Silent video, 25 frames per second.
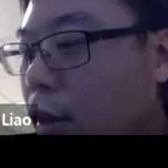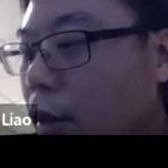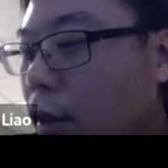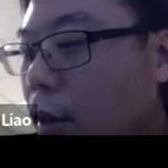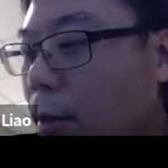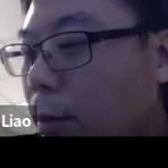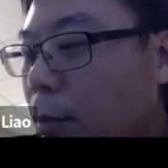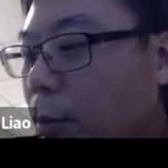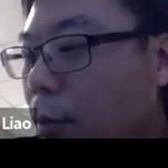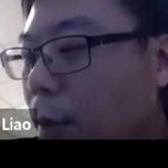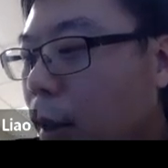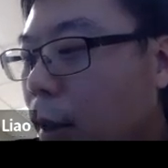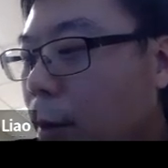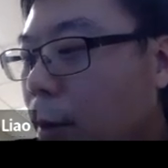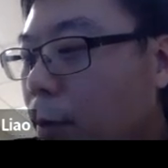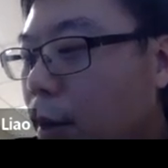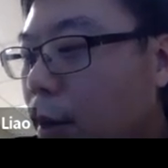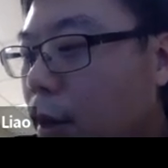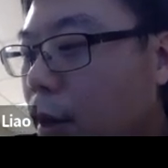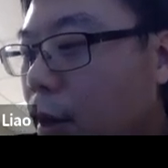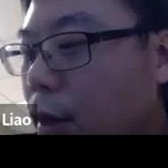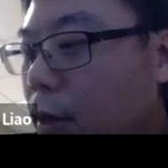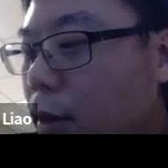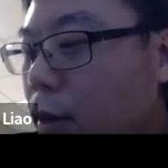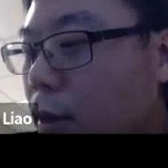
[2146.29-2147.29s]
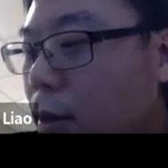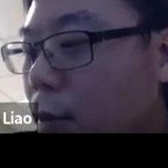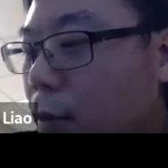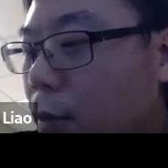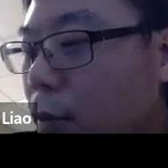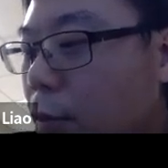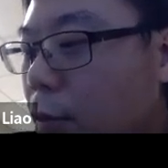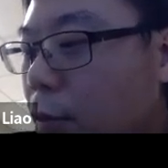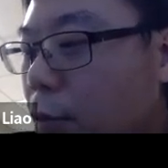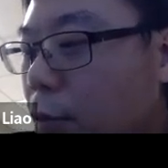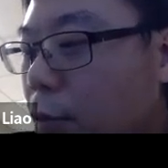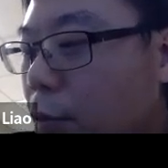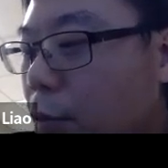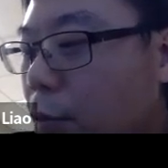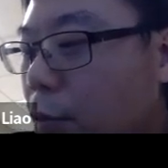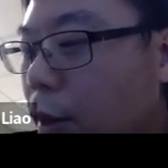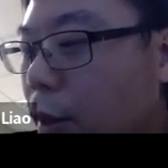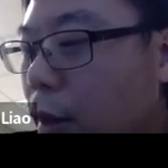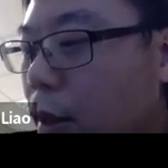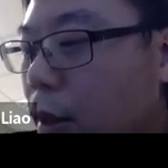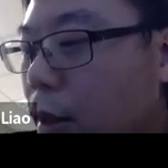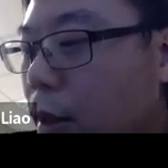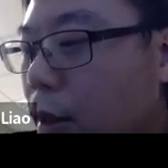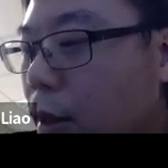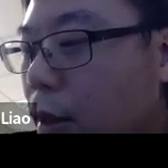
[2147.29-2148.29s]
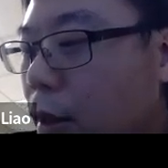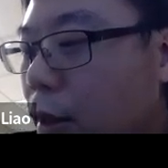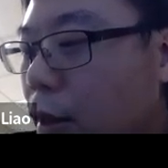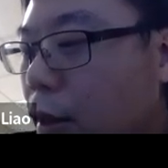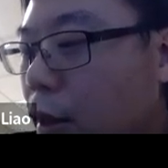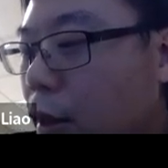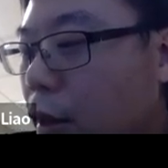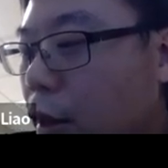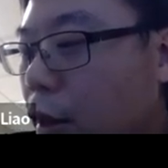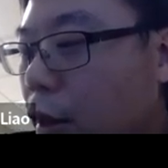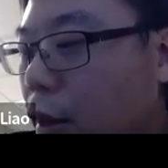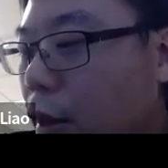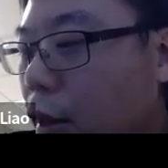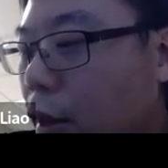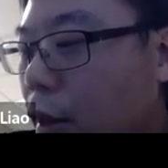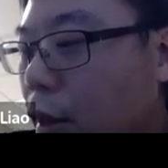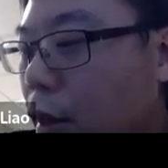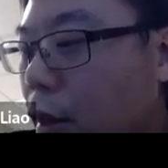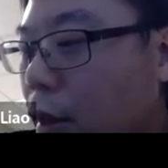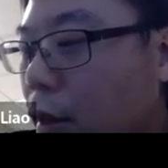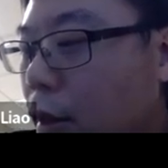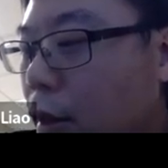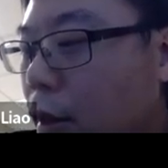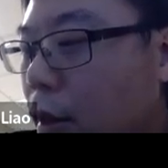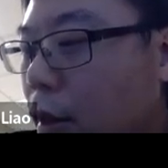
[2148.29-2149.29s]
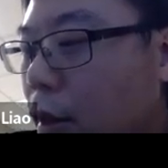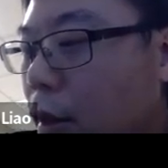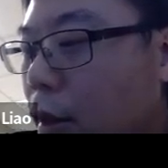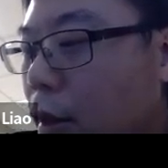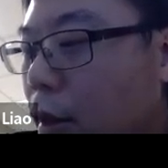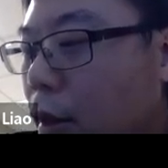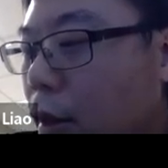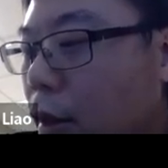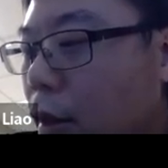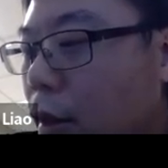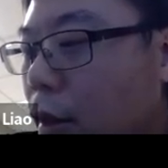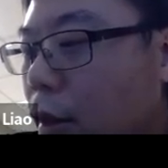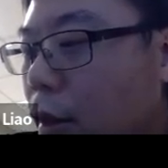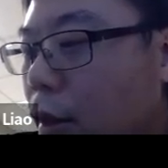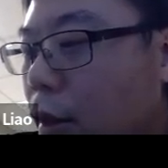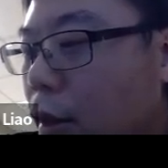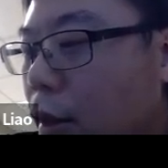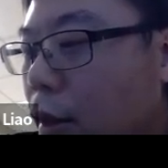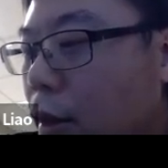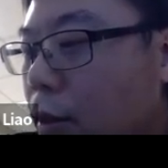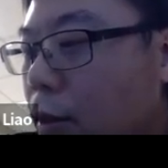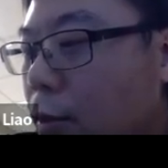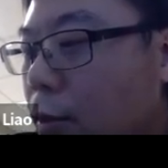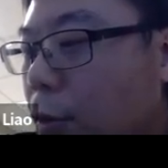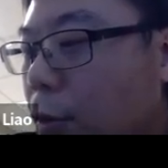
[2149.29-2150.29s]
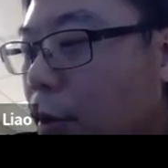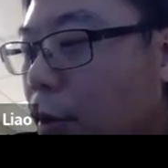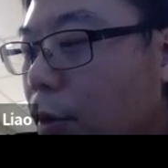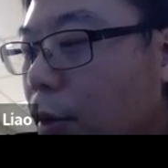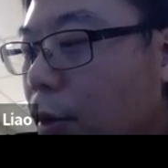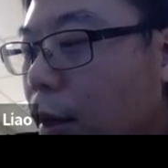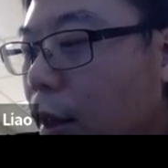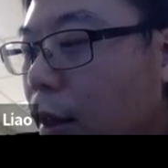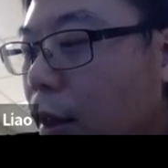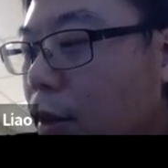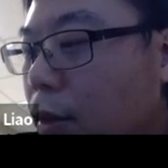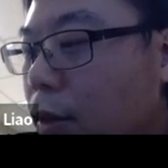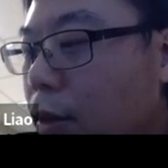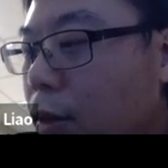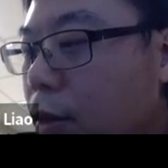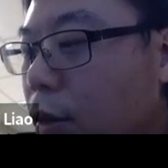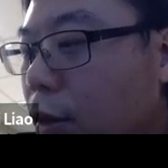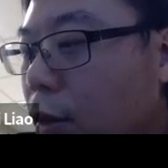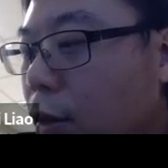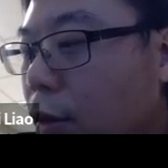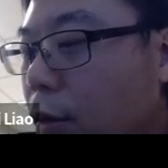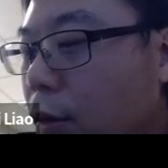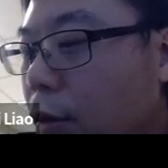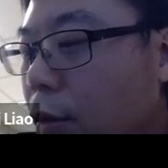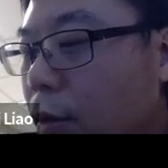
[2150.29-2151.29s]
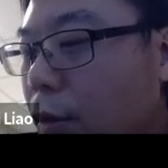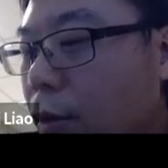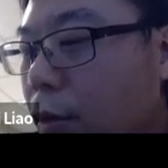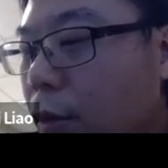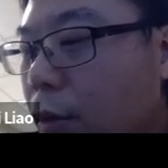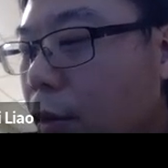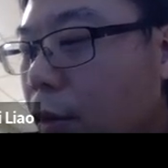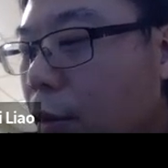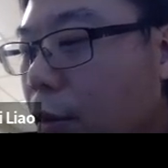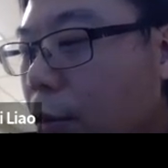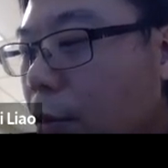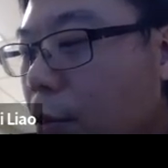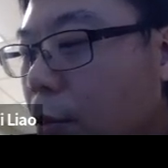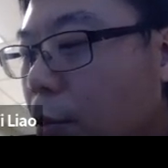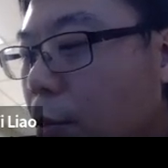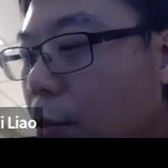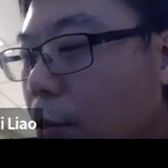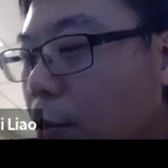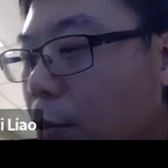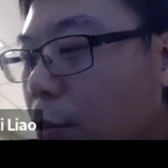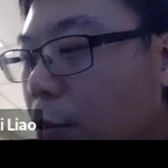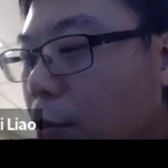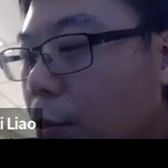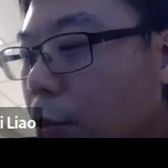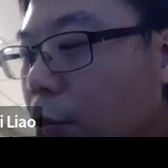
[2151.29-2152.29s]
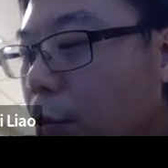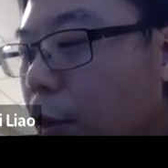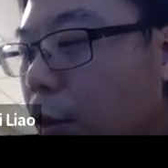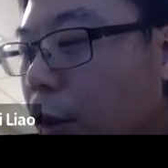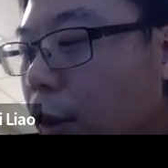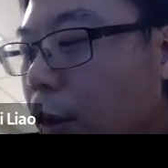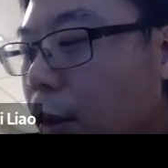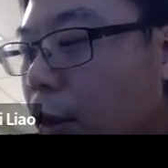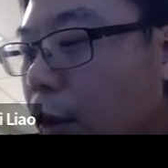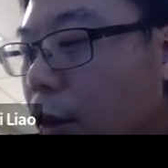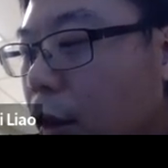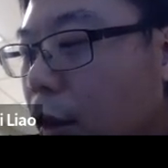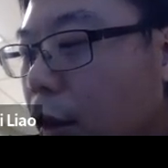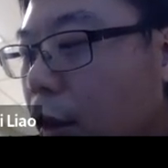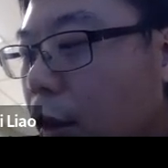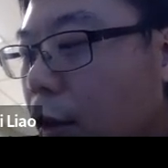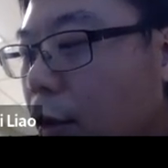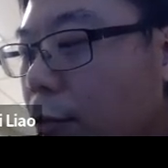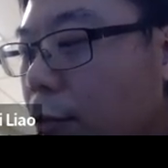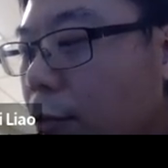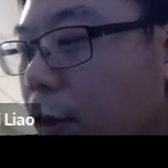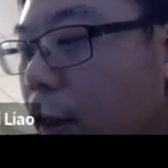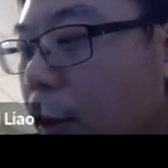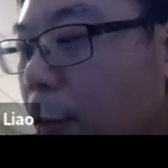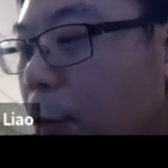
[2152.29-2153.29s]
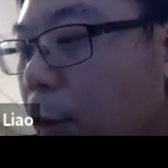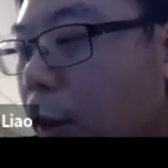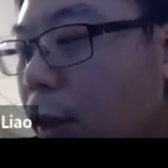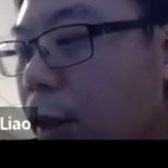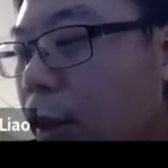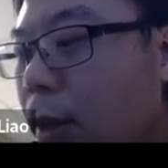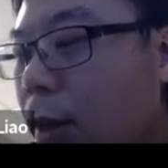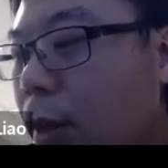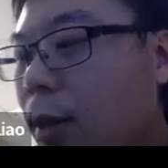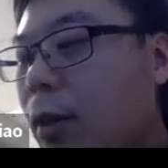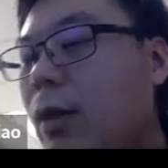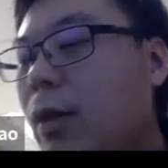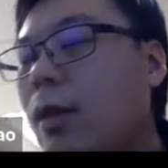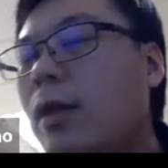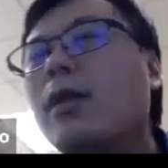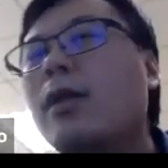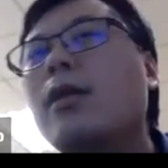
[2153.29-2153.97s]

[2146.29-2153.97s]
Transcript: the map is P and uh, exponential P, uh, VP.